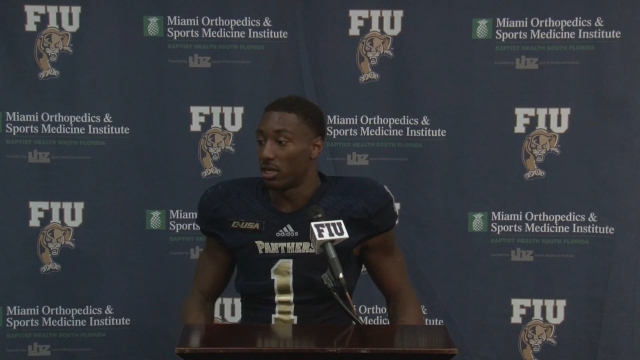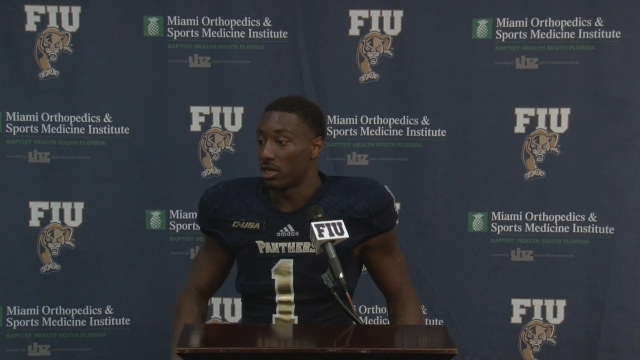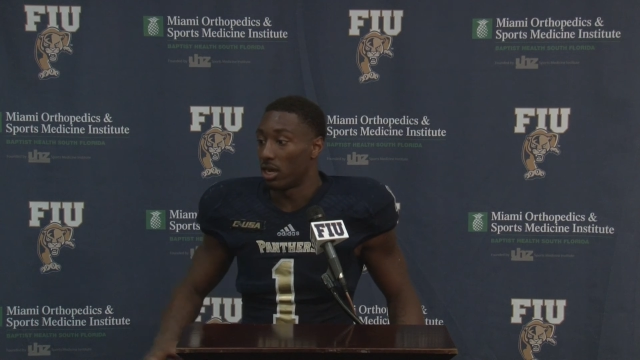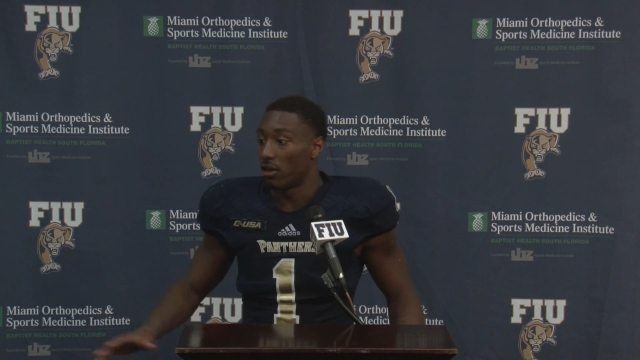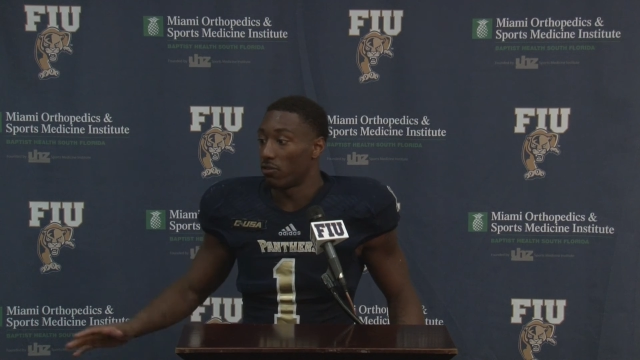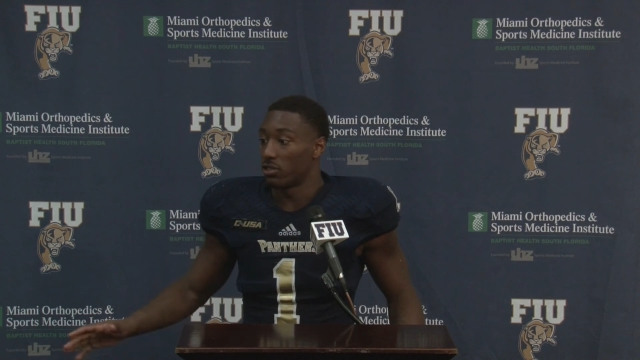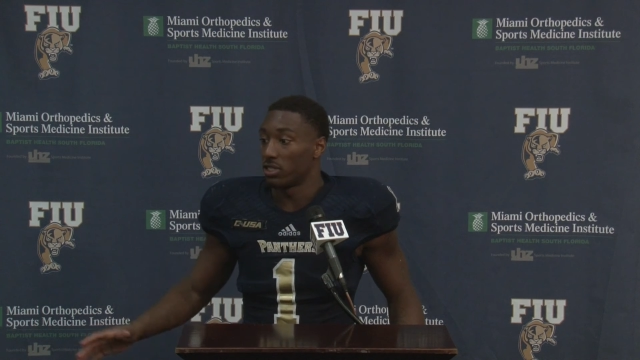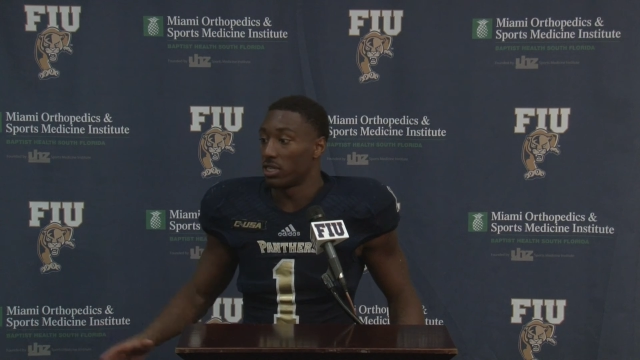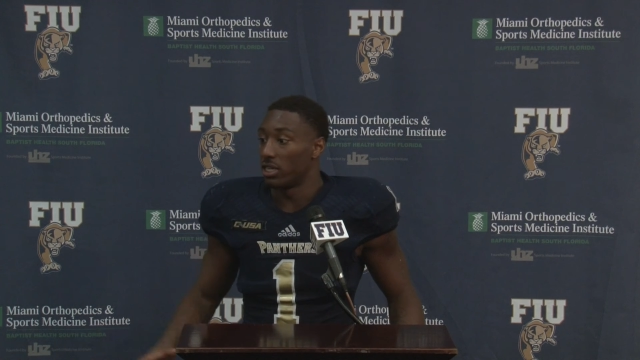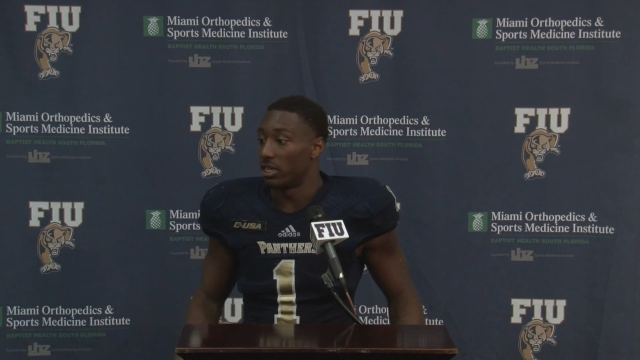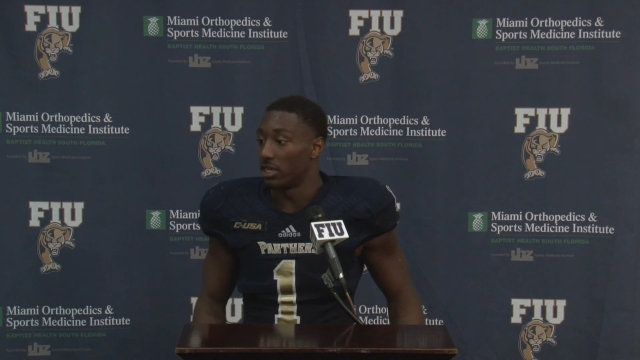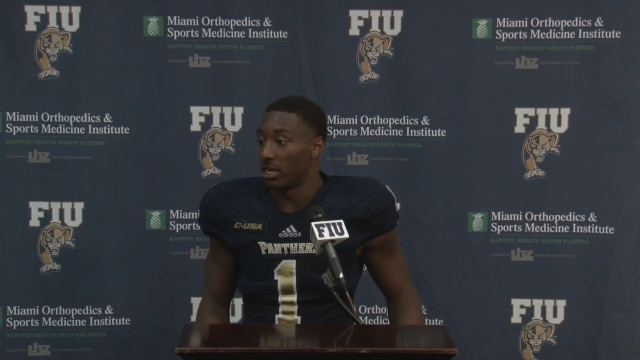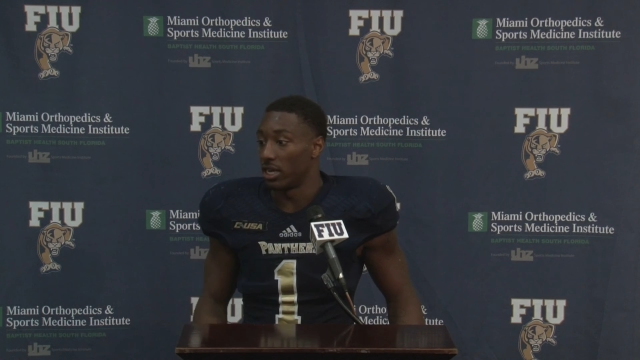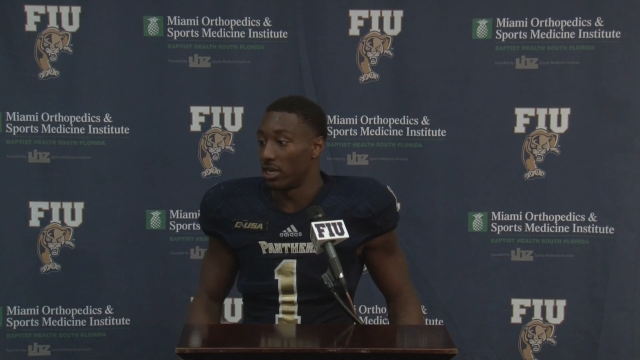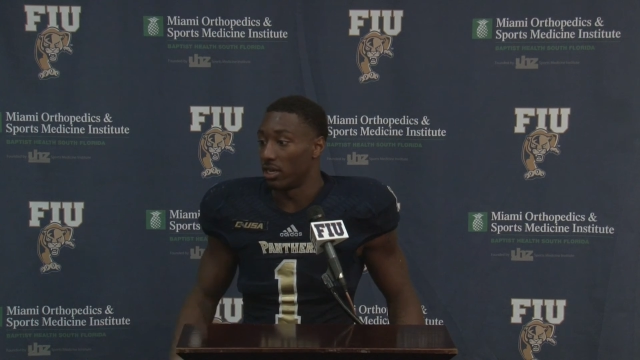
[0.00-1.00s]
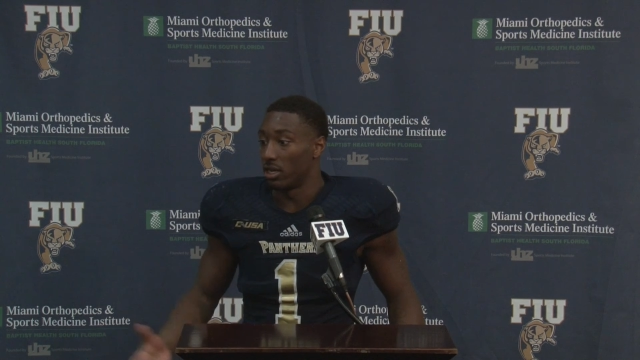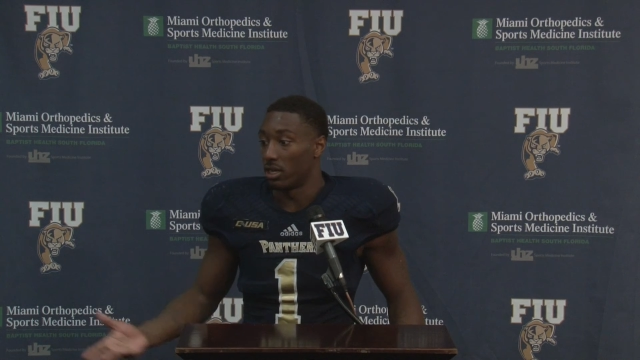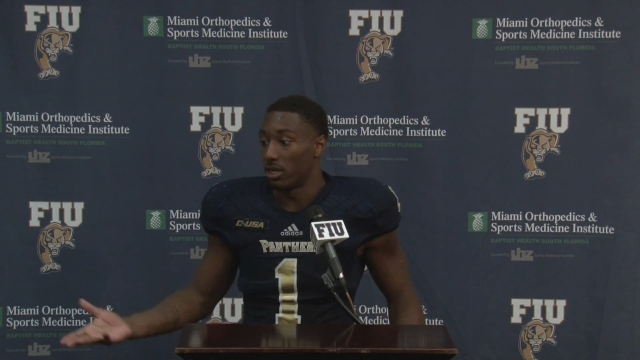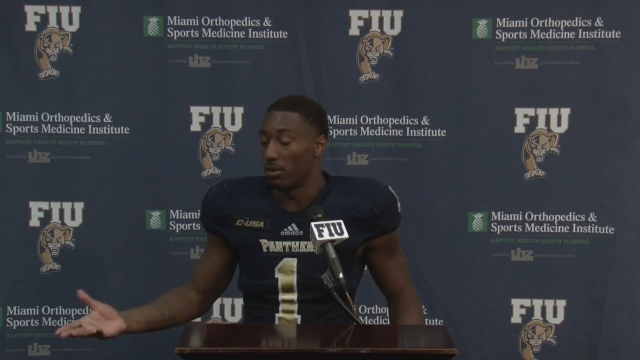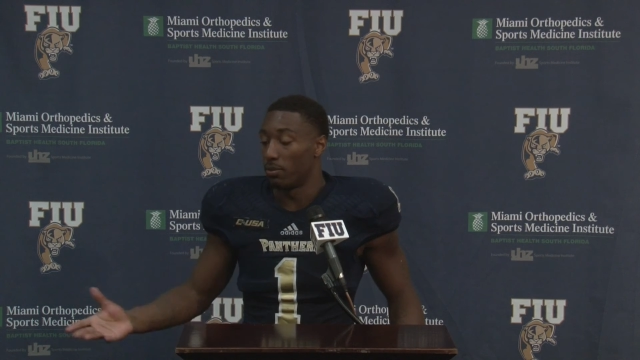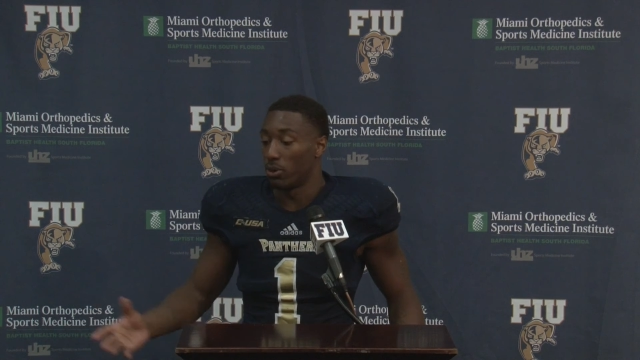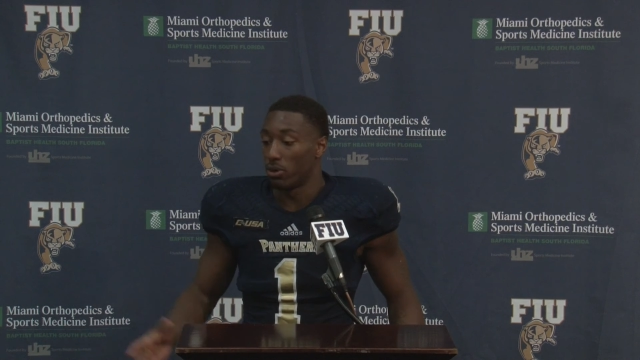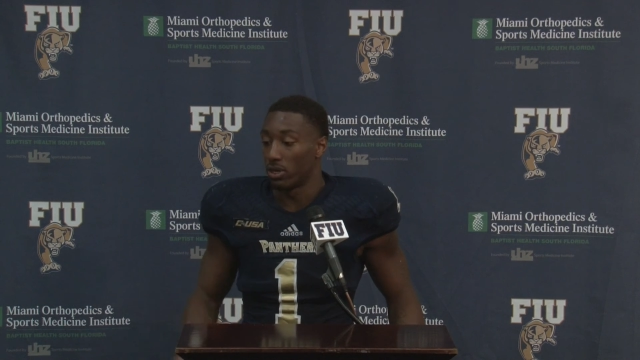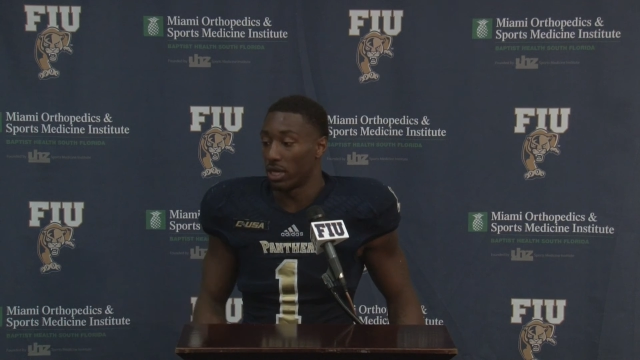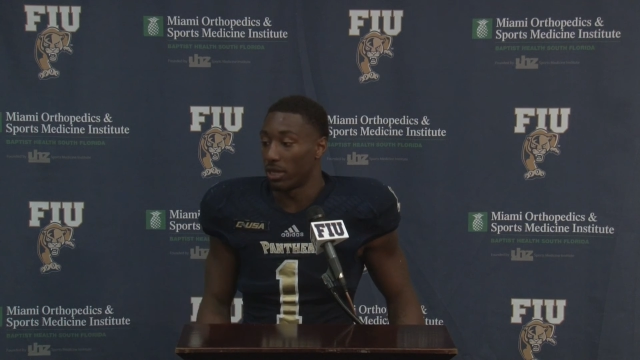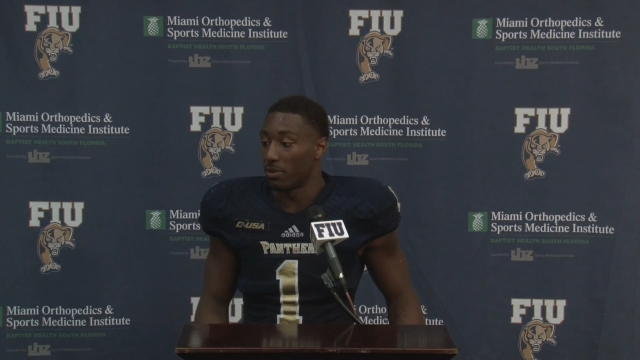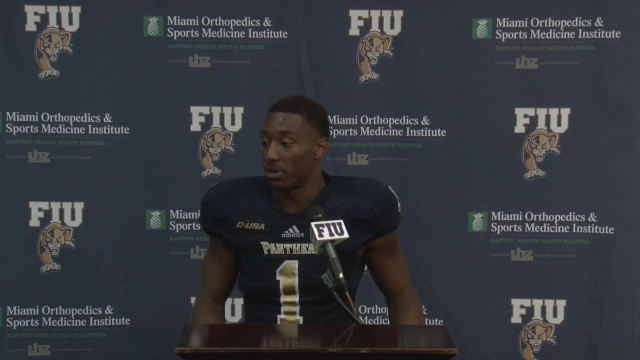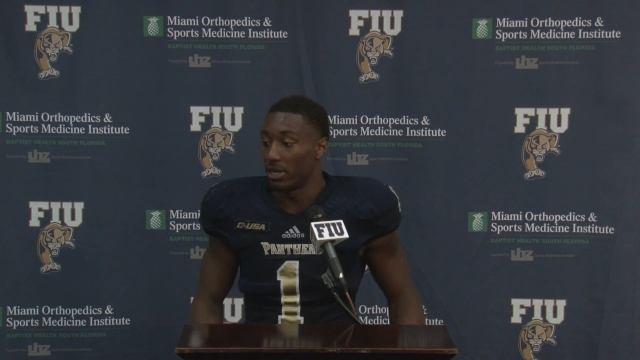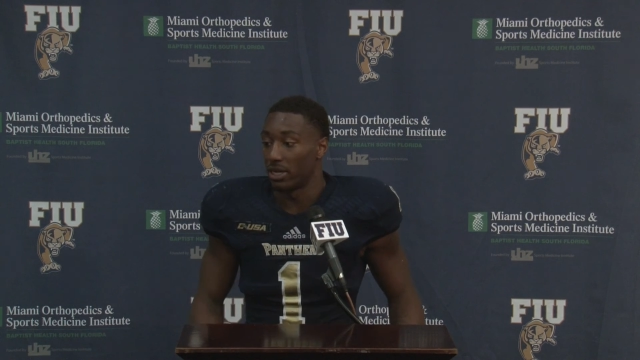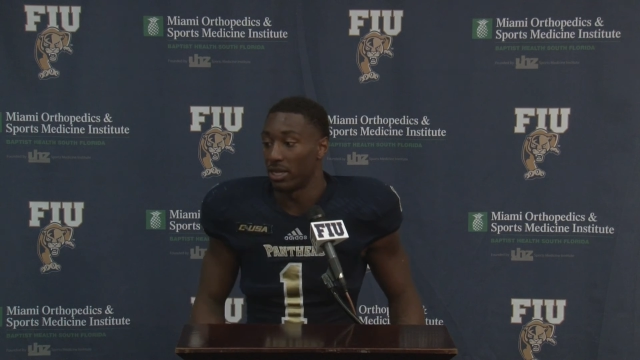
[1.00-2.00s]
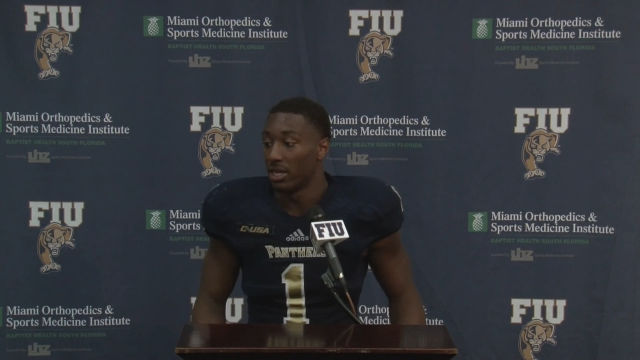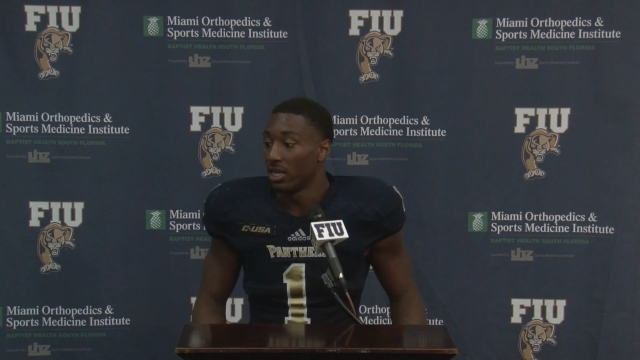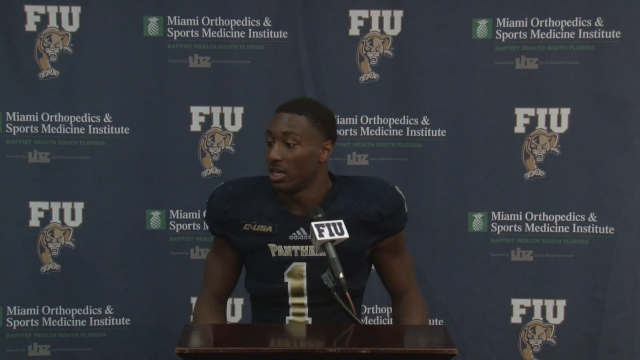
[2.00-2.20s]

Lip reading: conference hunt and a bowl game hunt.